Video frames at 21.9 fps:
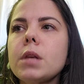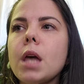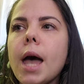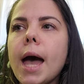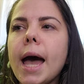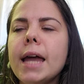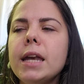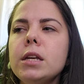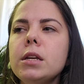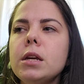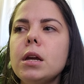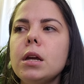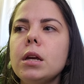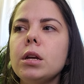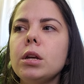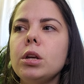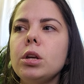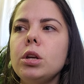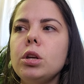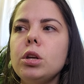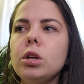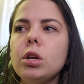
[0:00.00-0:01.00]
and
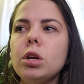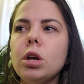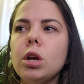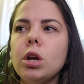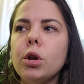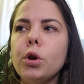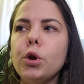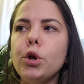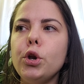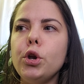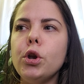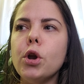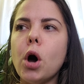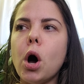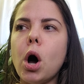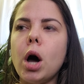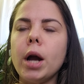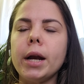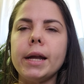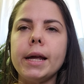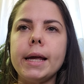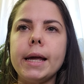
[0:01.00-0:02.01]

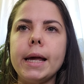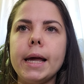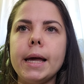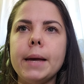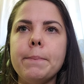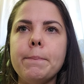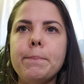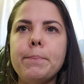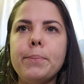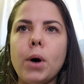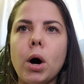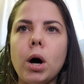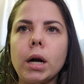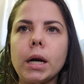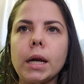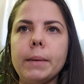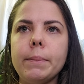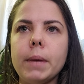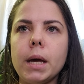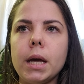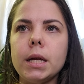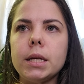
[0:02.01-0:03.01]

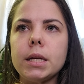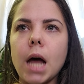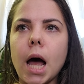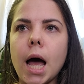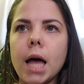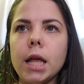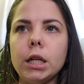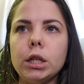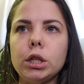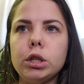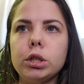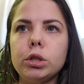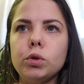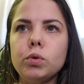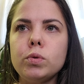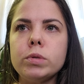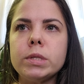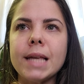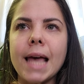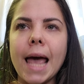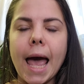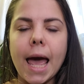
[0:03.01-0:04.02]
non-embodiment, I
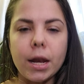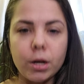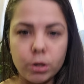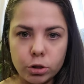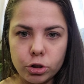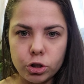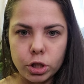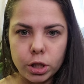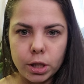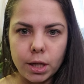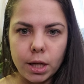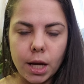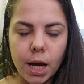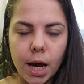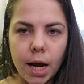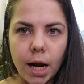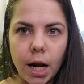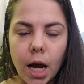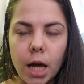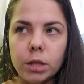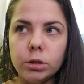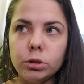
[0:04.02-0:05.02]
lose energy,
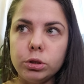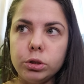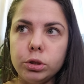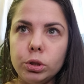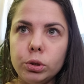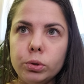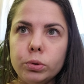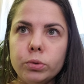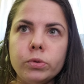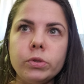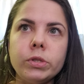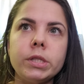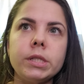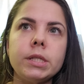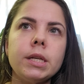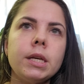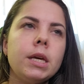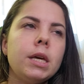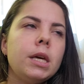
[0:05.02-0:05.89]
and I lose